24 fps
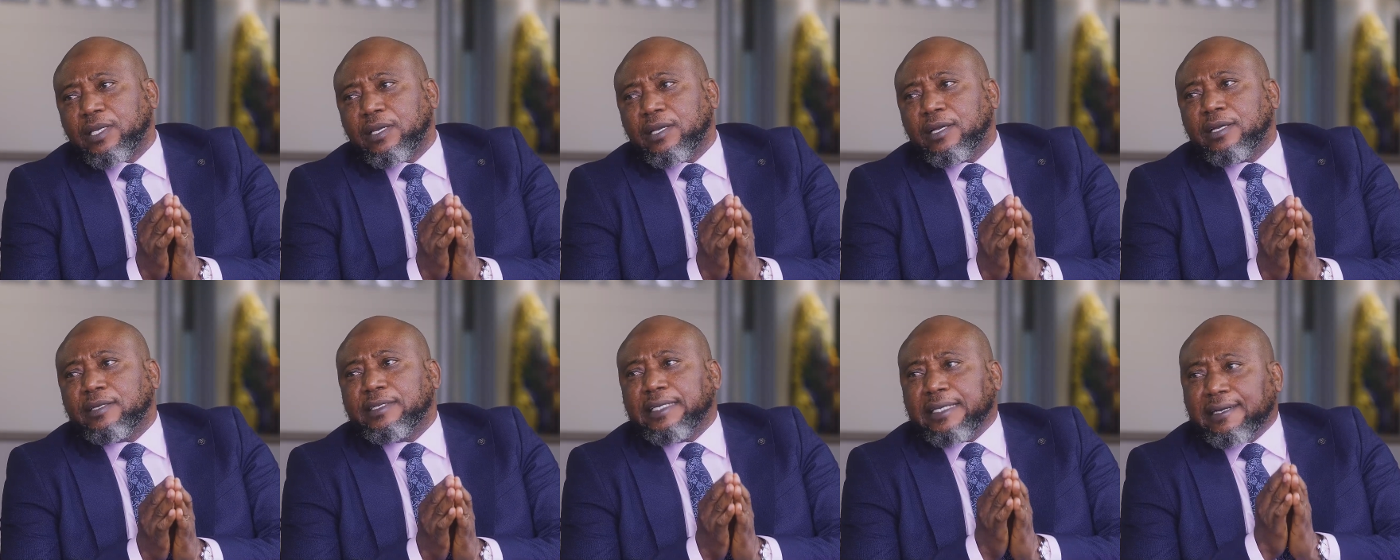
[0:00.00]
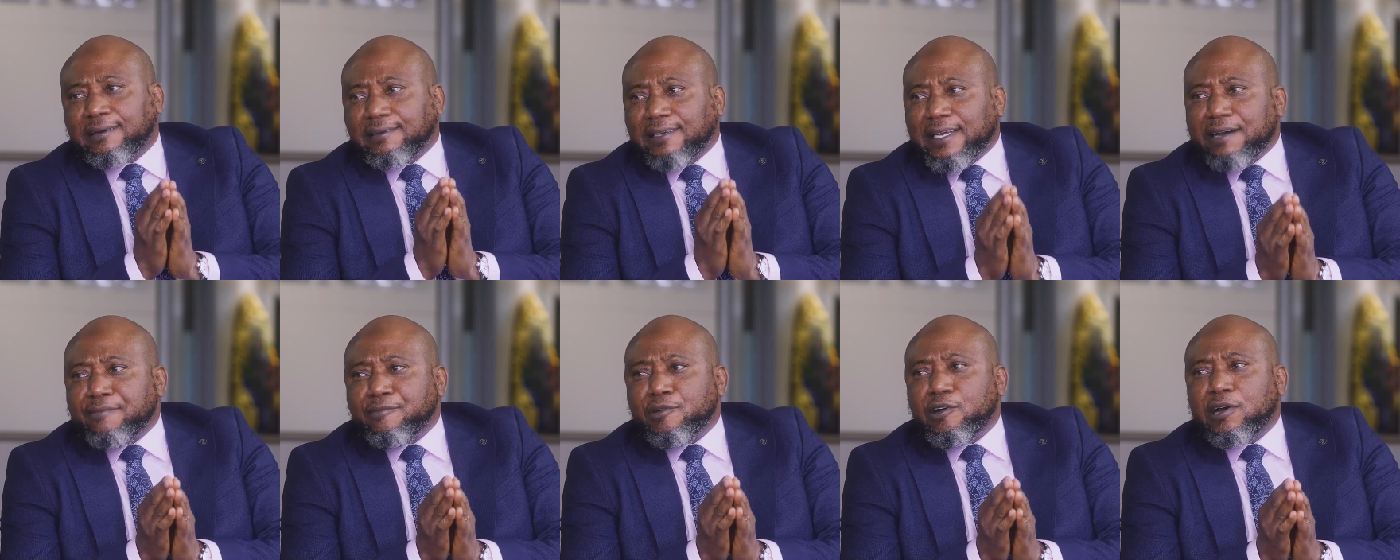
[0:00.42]
the
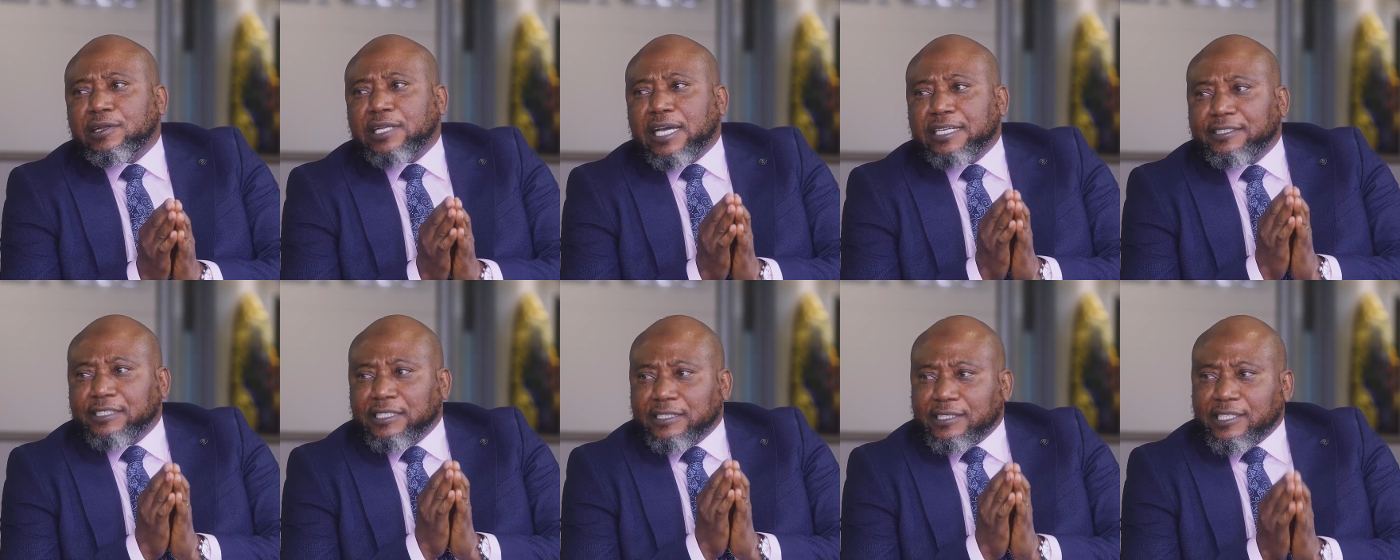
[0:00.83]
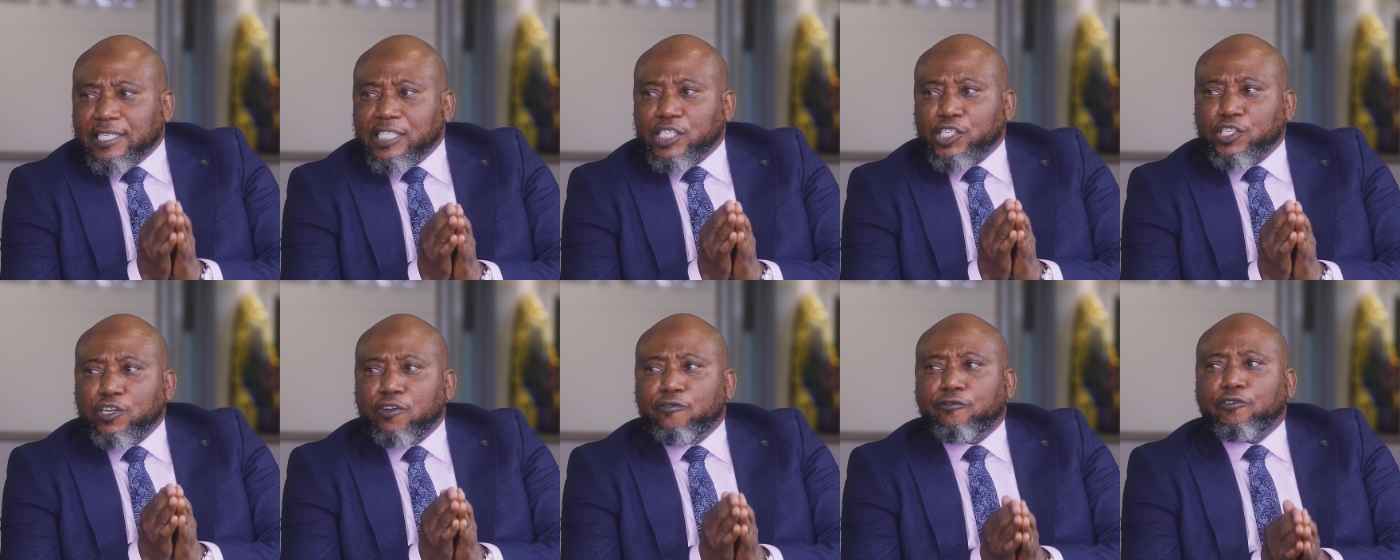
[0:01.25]
clamor and
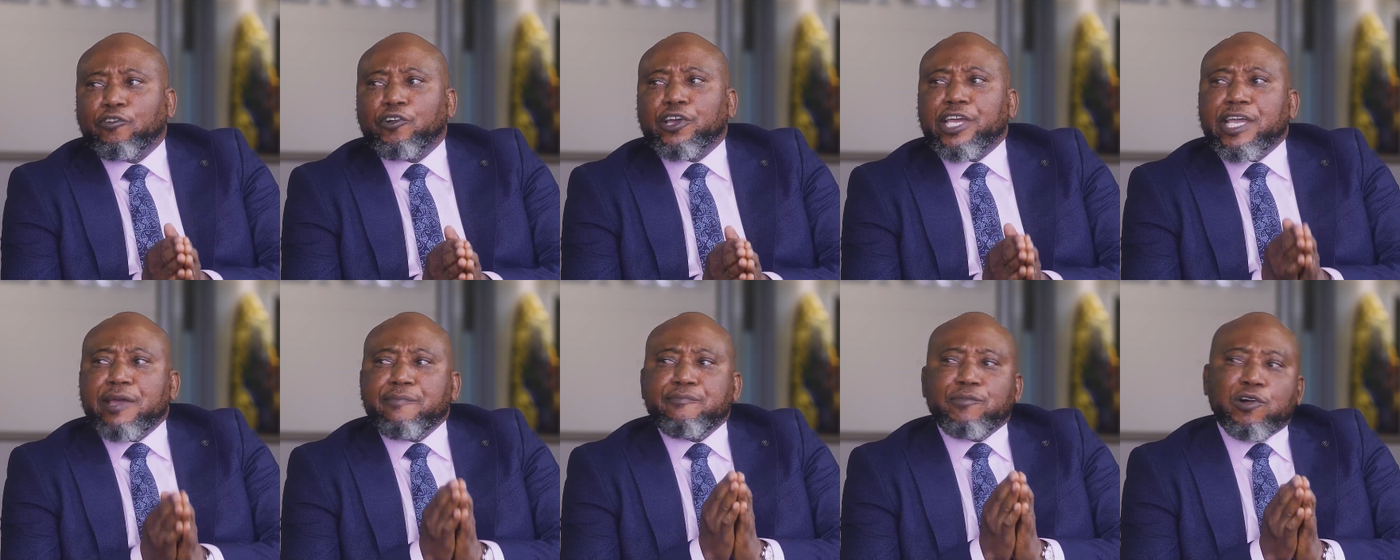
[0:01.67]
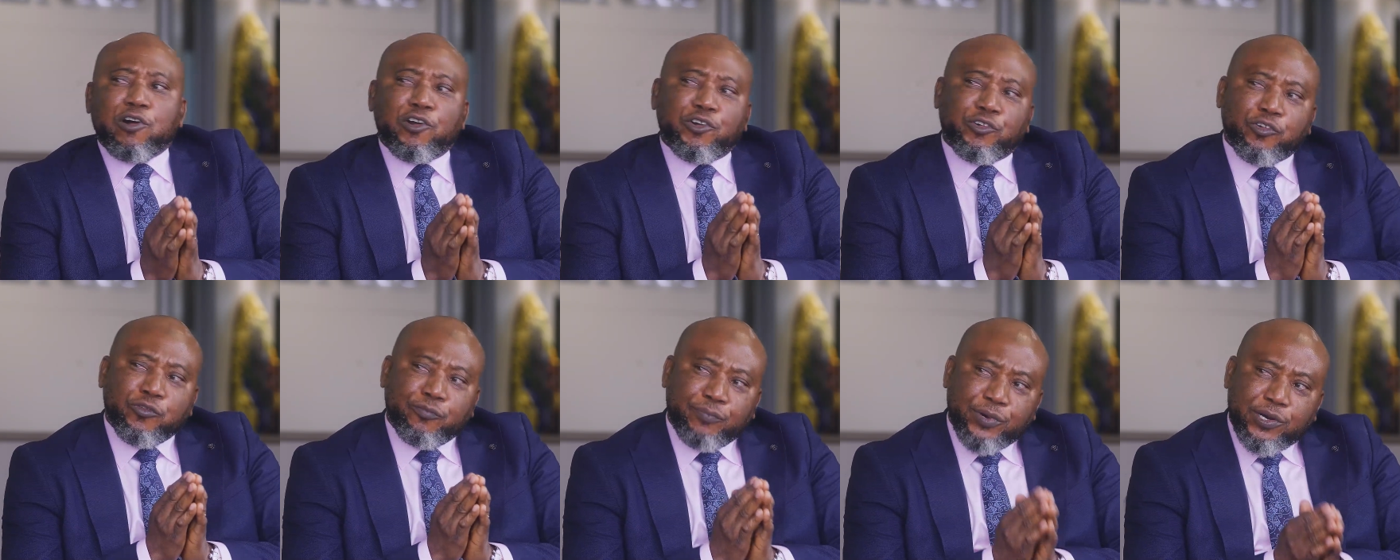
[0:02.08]
agitation for a more
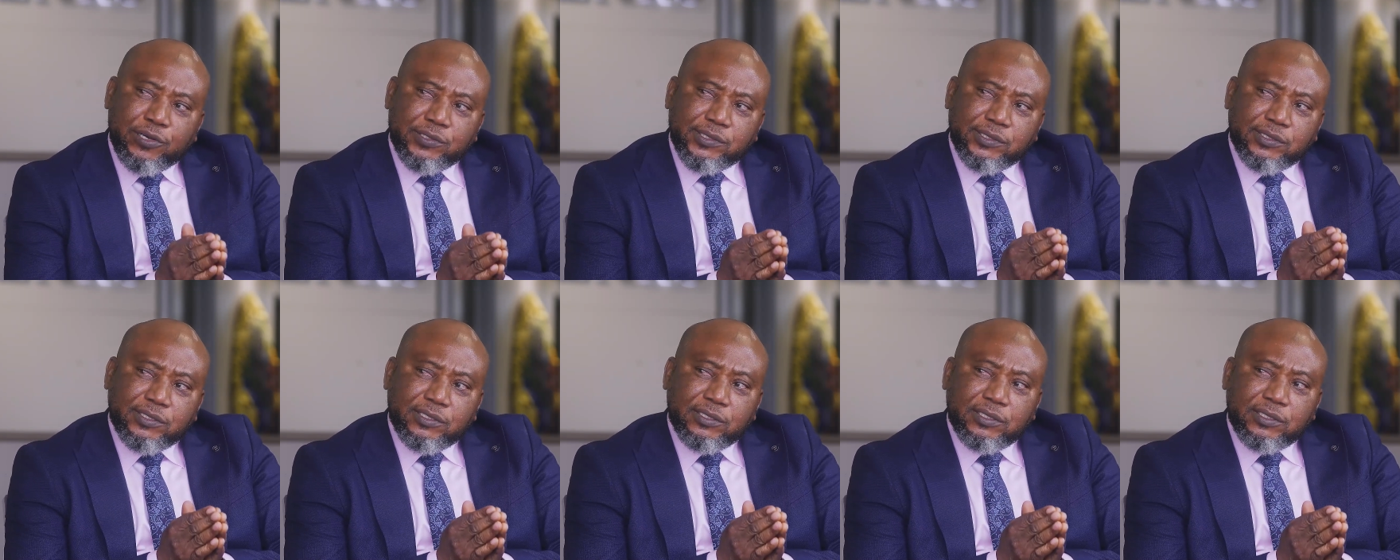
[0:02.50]
robust,